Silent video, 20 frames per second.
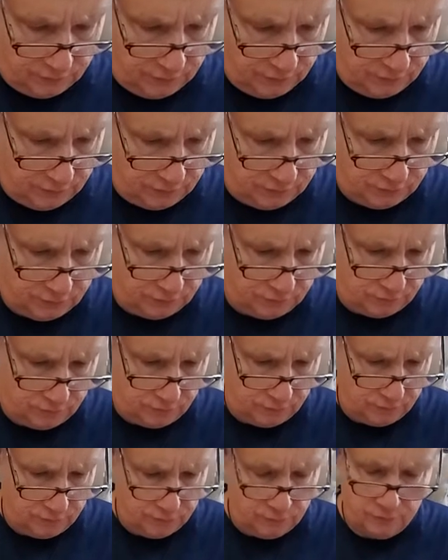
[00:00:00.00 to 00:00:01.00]
Nine of
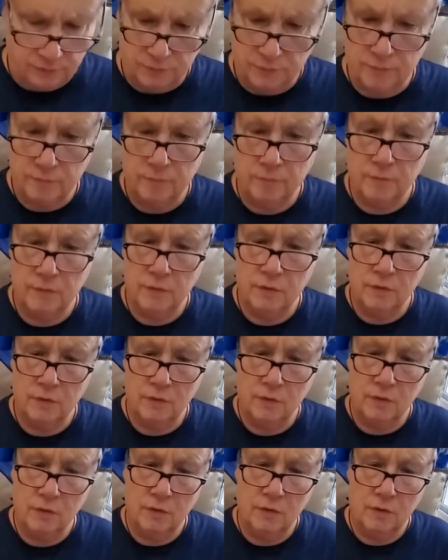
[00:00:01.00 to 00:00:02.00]
Swords.
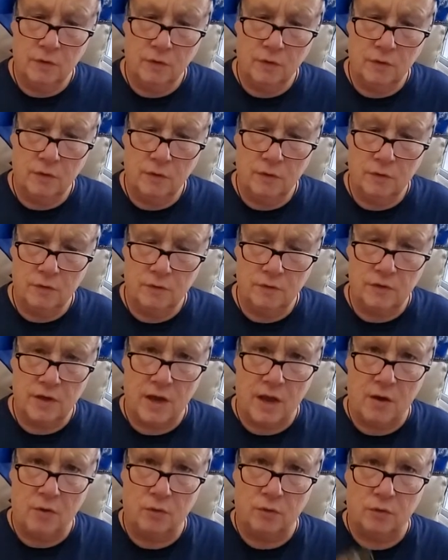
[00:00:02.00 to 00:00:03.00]

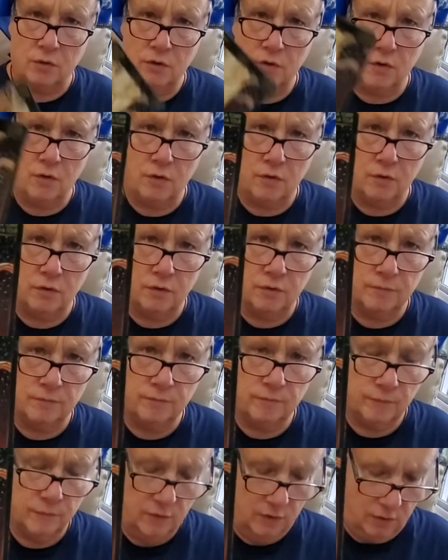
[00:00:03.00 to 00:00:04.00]
Tower card.
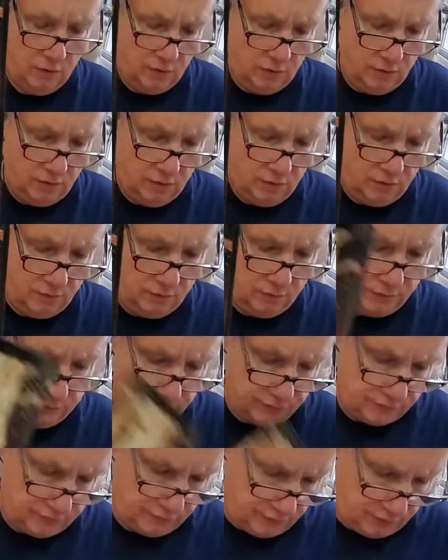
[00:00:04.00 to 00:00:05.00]
This
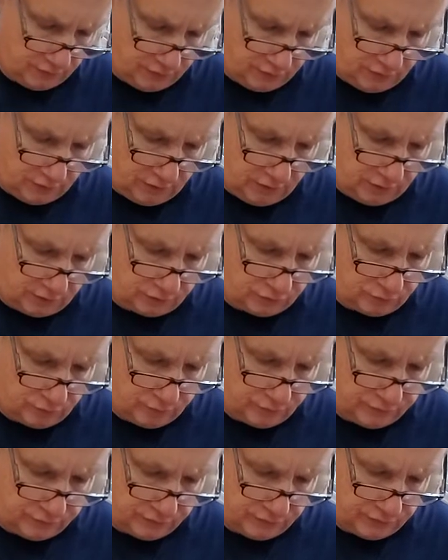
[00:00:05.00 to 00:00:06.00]
is in the intellectual
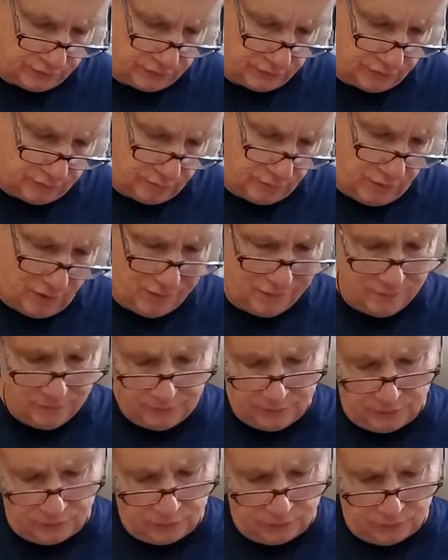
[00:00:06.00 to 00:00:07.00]
position. Above, I
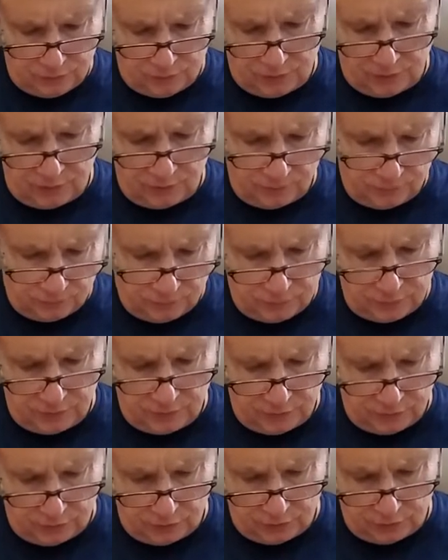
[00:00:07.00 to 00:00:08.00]
do kind of tend
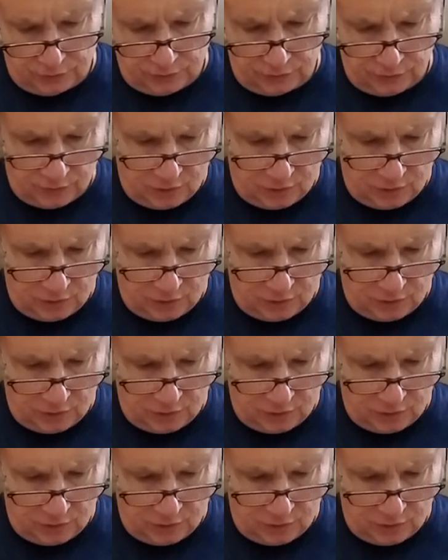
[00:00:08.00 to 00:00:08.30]
to look at